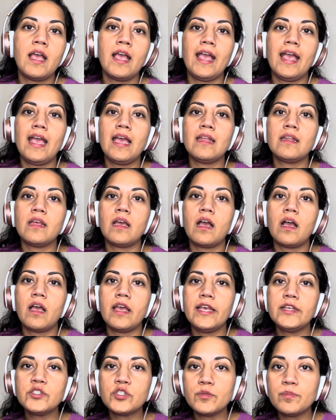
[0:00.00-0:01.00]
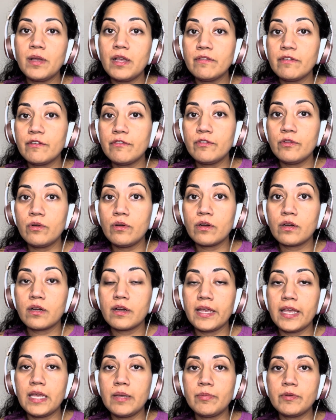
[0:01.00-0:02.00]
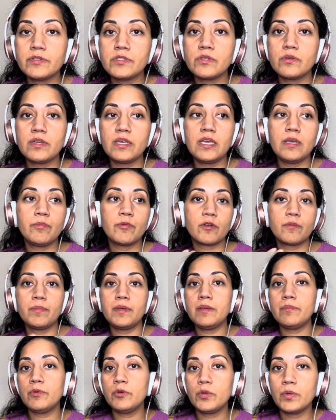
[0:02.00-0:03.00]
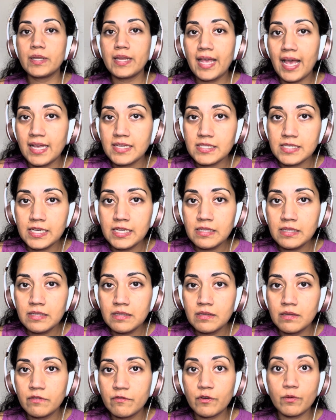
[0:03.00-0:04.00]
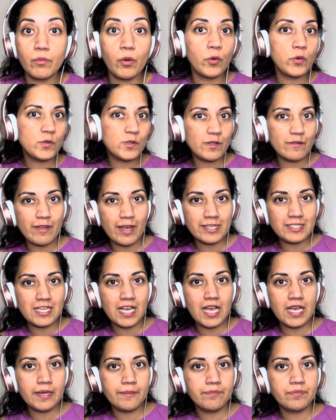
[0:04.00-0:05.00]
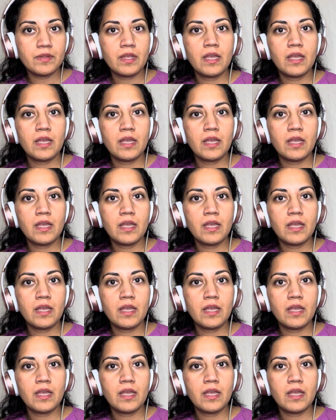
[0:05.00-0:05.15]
And is your pelvic floor able to keep your pee, poo, and gas in for most of that time?